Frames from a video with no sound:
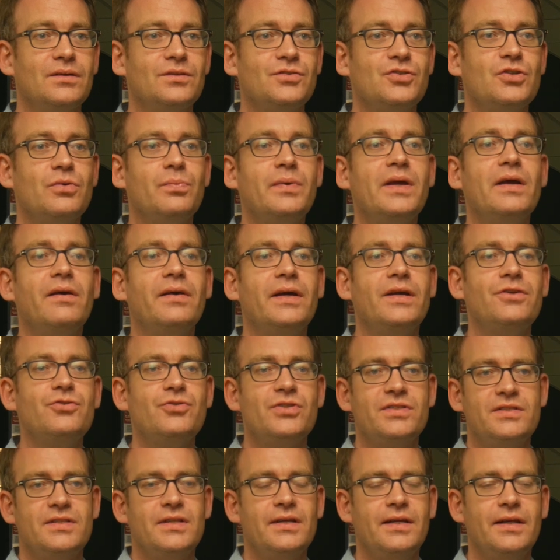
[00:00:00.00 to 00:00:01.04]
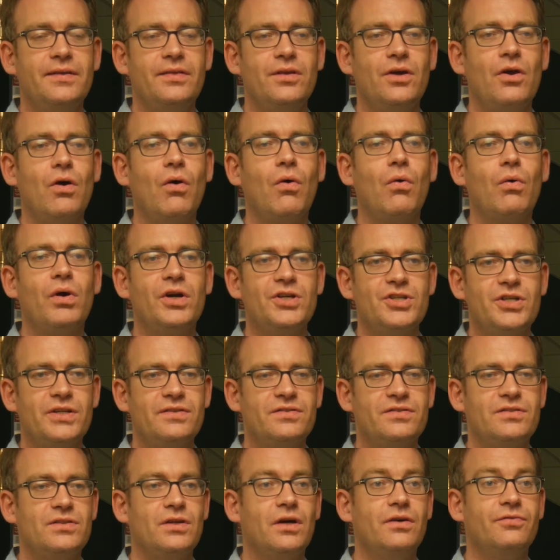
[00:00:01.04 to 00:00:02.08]
So we are interested in the
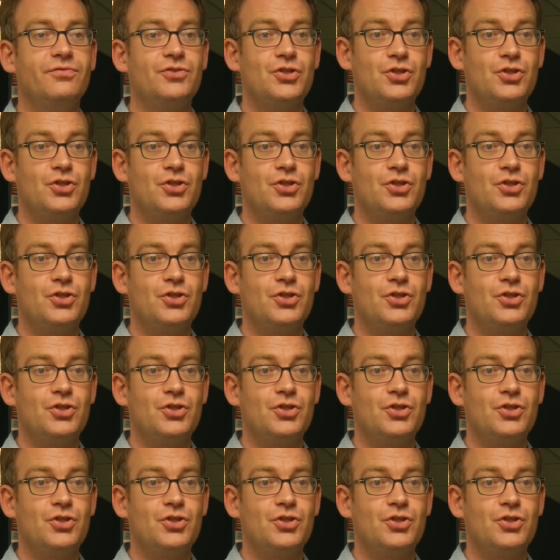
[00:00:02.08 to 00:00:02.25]
origins of